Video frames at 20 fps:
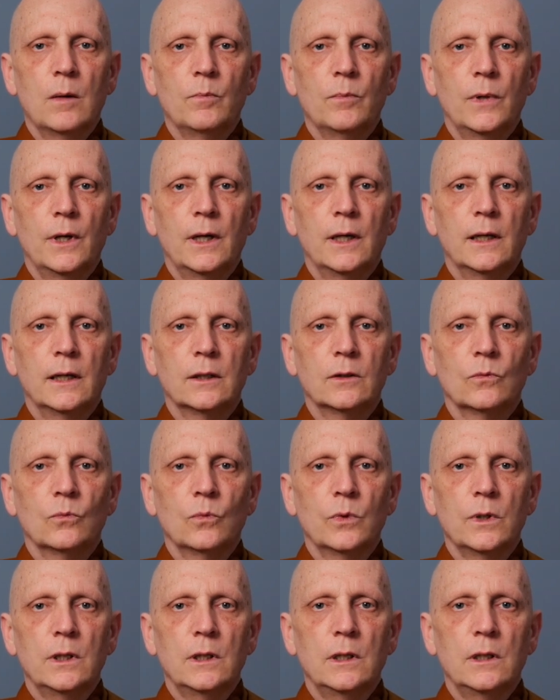but
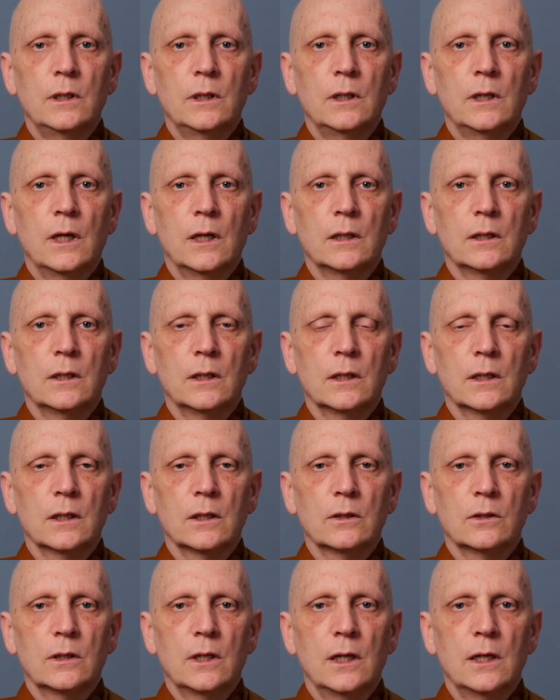we
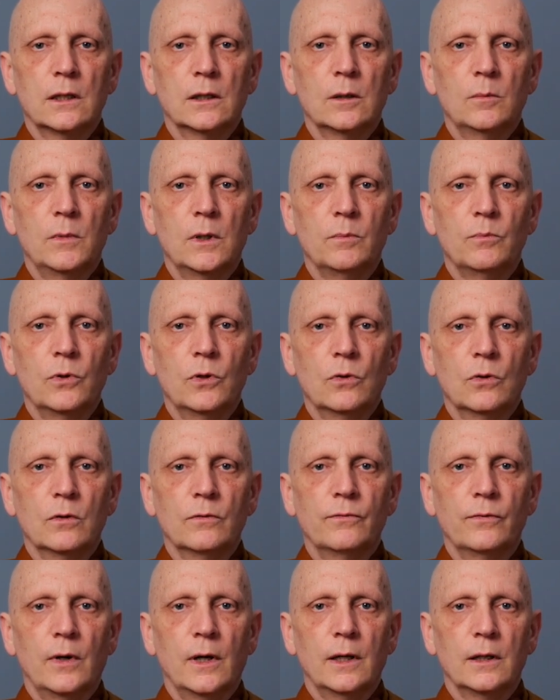take them and
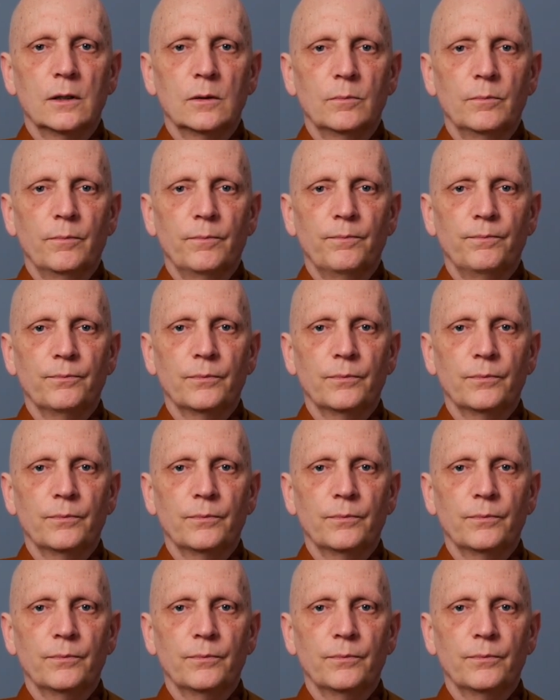purify them.